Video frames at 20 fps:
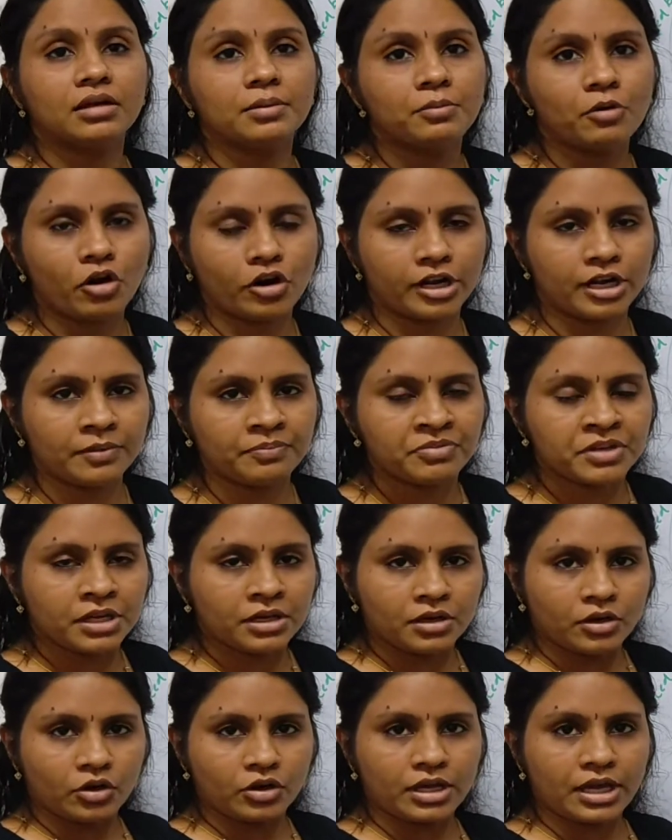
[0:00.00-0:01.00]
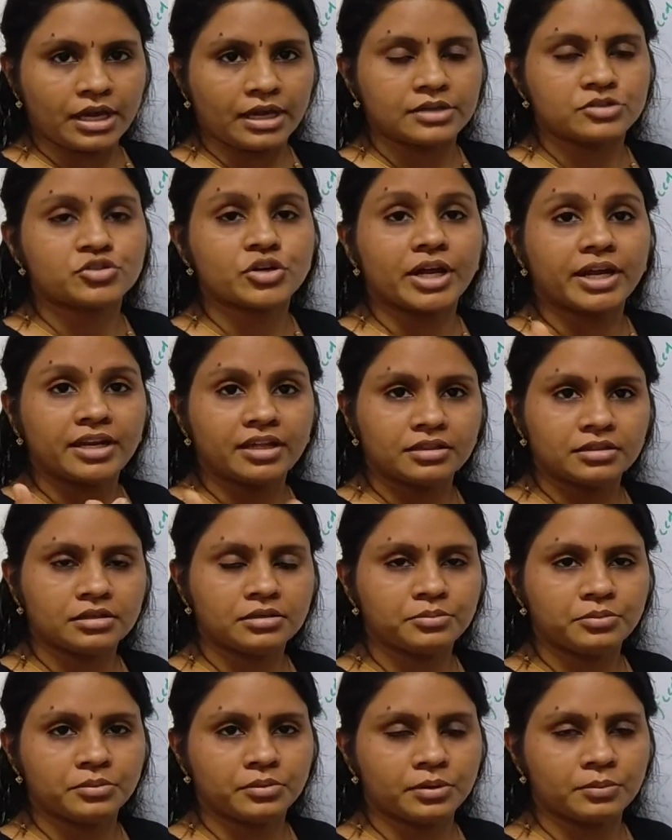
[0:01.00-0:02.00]
the model. Okay, training
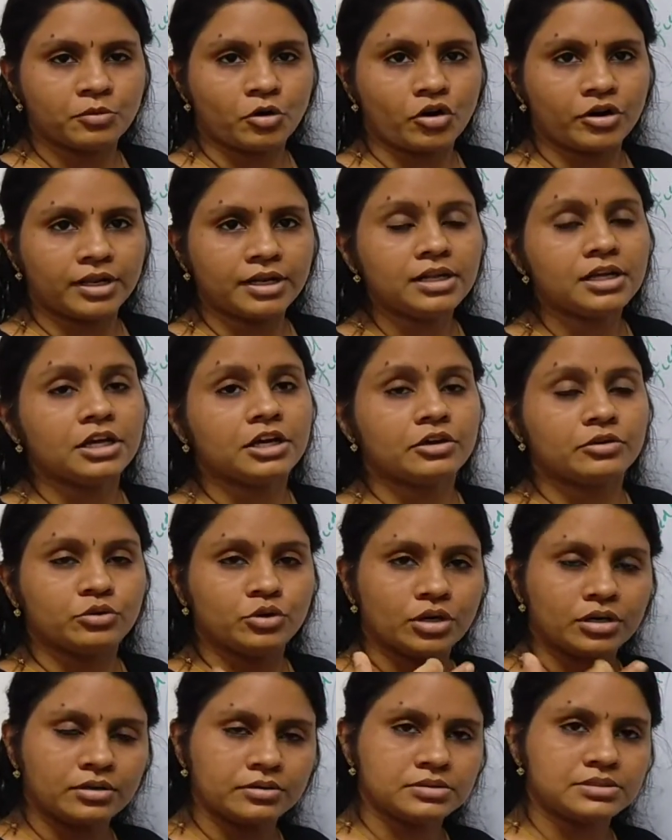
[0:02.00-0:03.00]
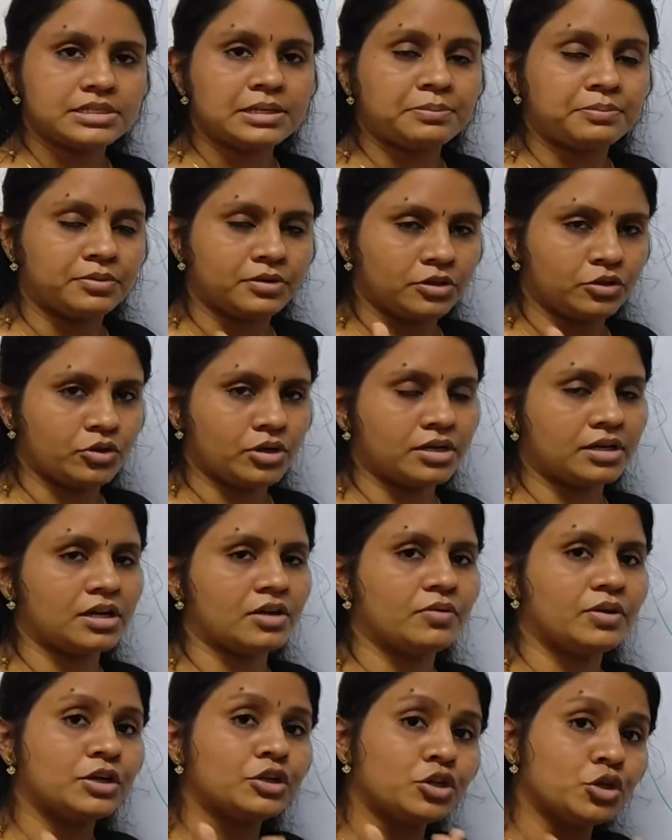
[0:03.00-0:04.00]
the model, you are
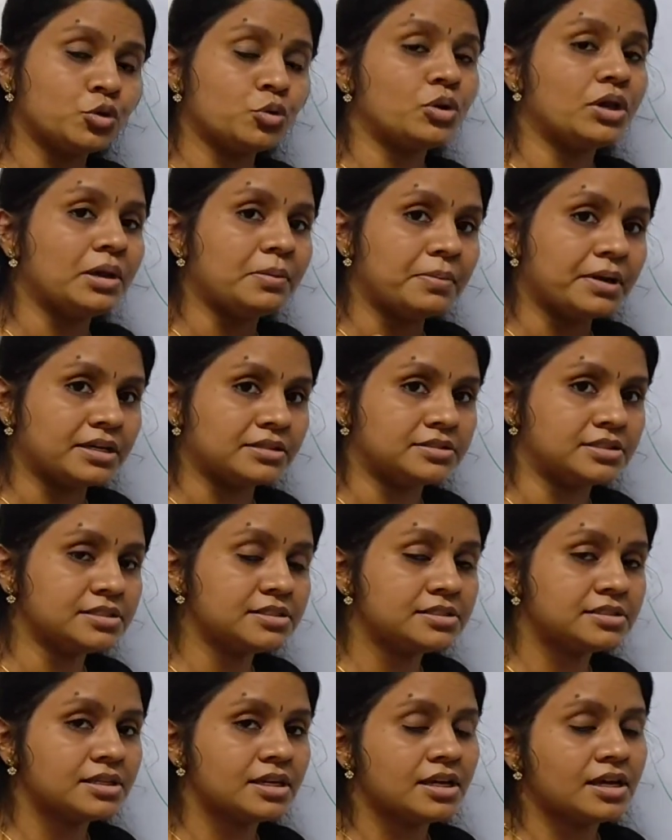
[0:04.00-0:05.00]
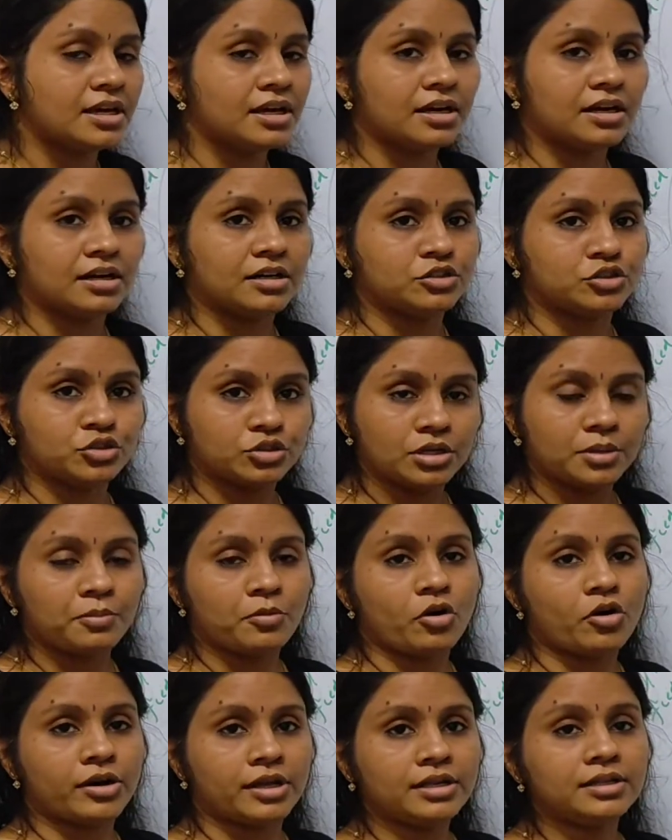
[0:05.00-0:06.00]
giving new images to the
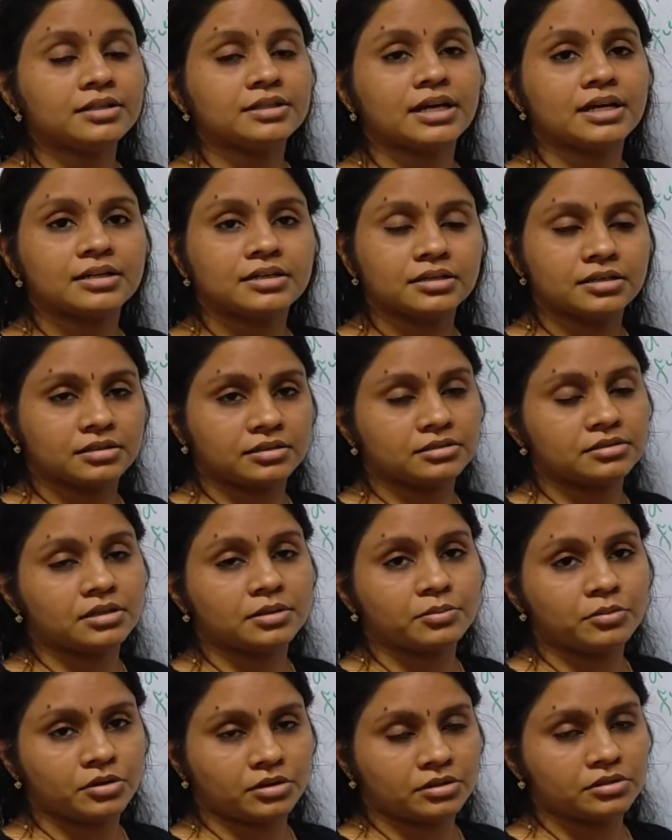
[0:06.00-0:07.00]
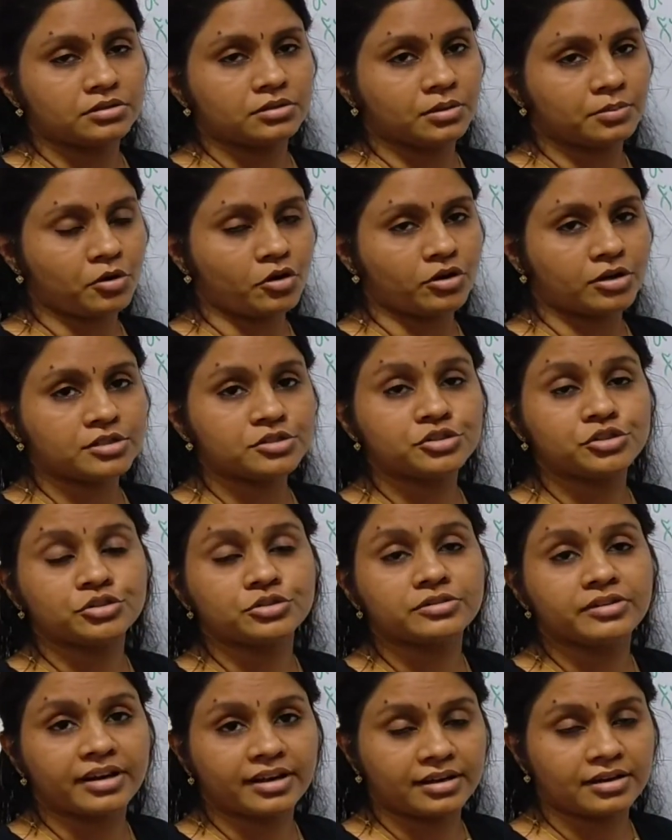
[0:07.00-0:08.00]
model, that the model
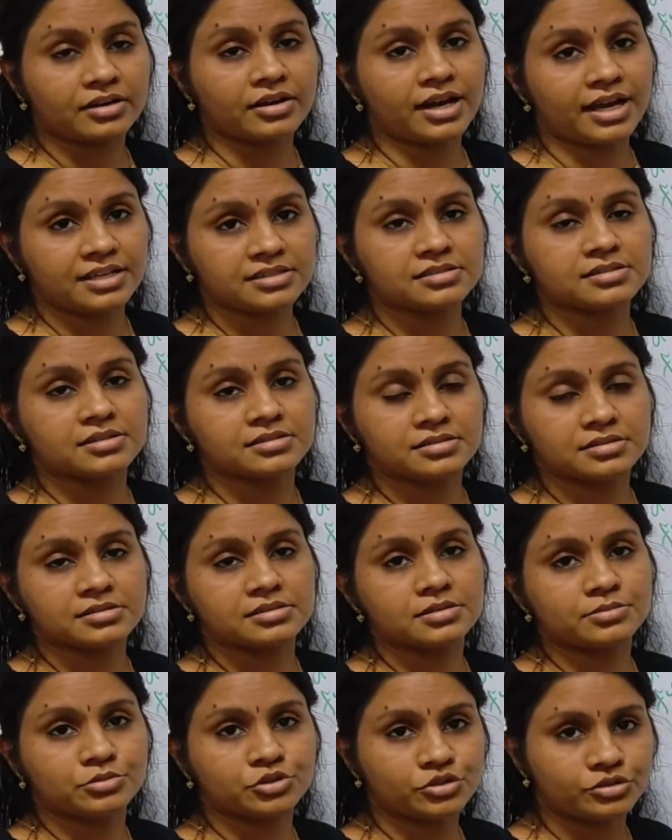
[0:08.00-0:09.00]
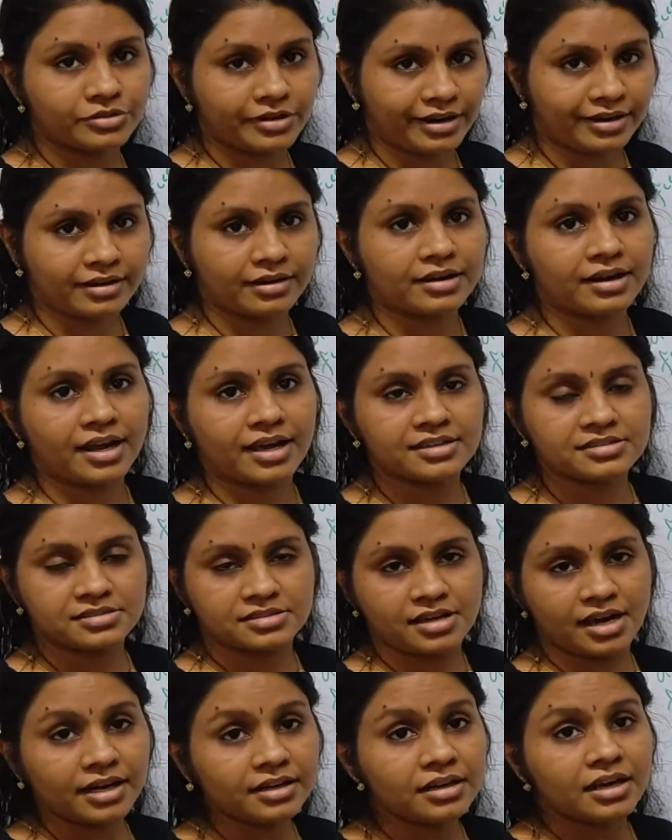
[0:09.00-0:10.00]
should recognize, the system should recognize
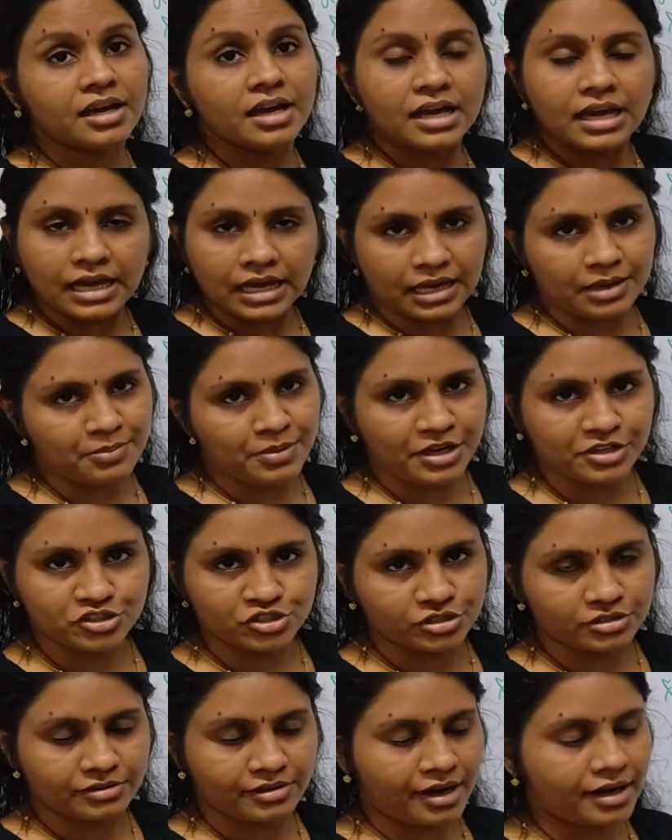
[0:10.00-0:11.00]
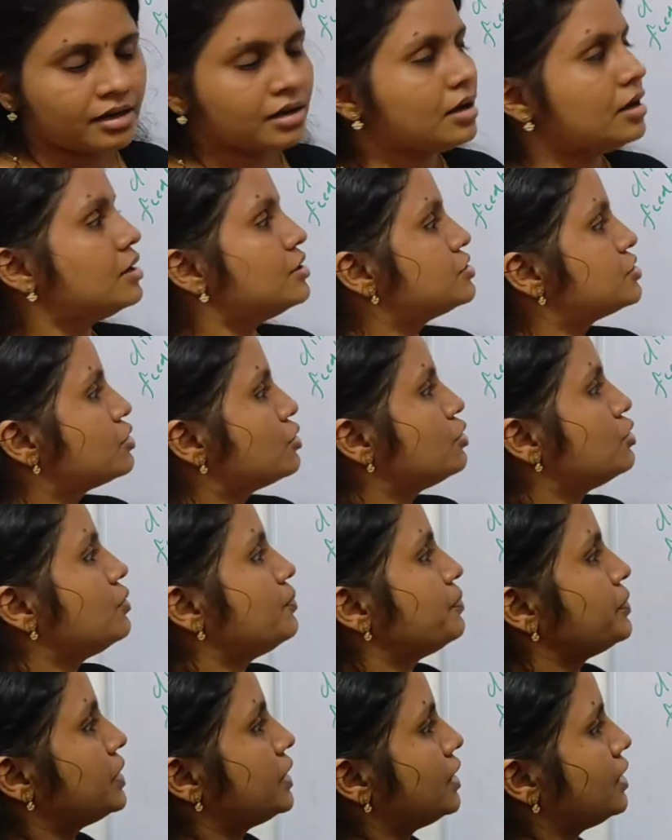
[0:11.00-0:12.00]
that image, right? So
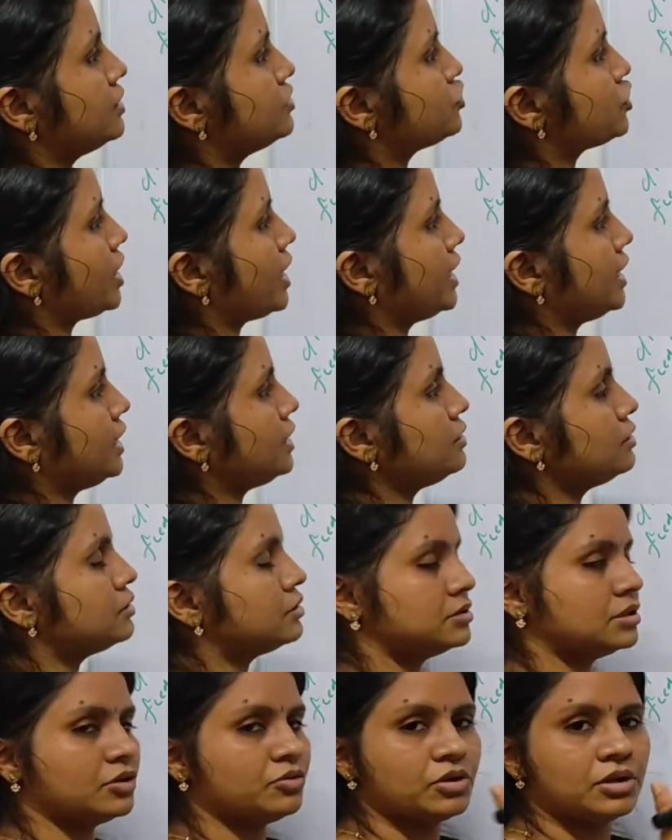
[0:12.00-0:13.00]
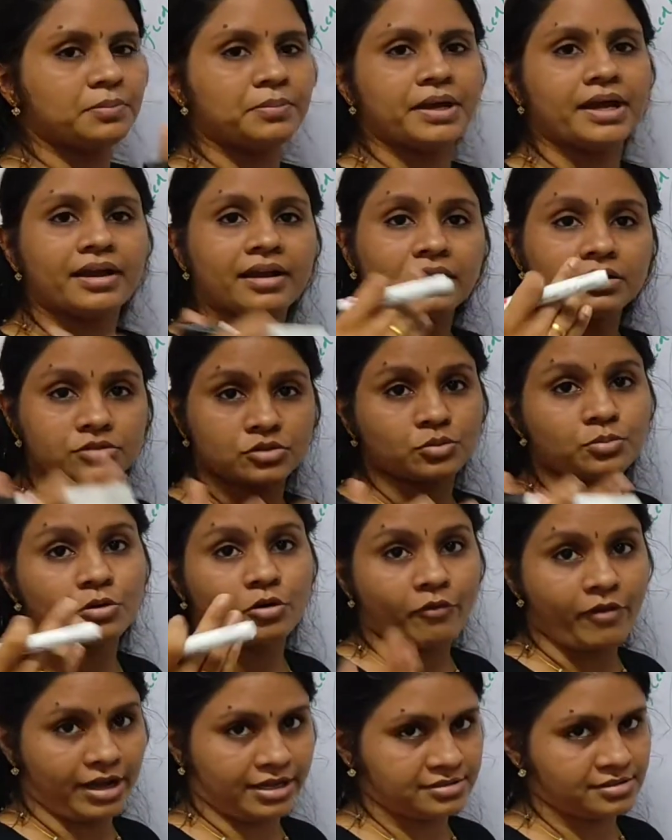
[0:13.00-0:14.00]
in training there will be a
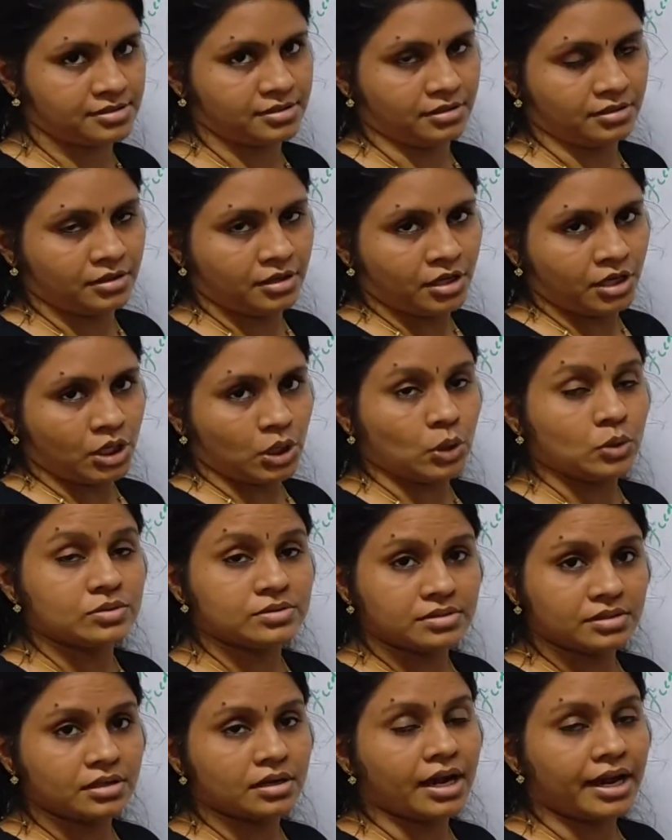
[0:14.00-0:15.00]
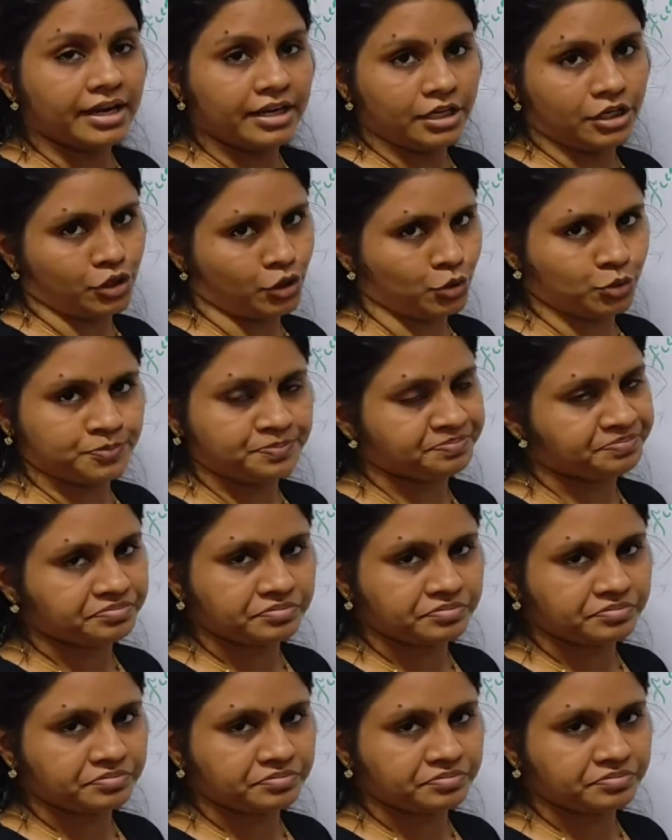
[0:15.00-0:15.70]
supervisor who is guiding you.